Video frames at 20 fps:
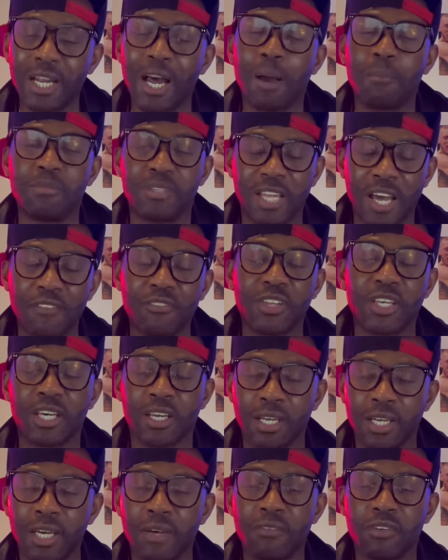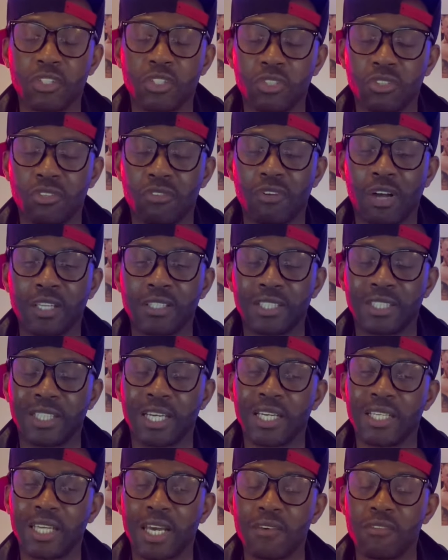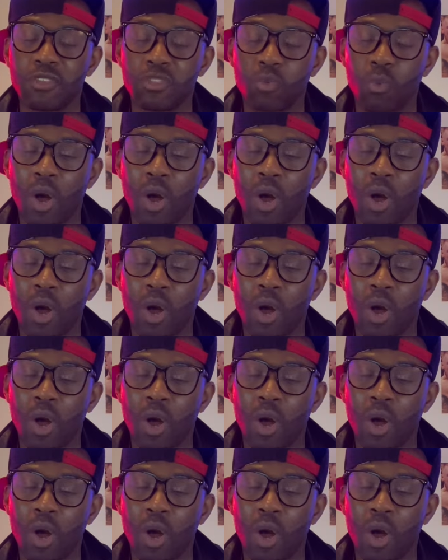I'm definitely going to give it to Gervonta Tank Davis.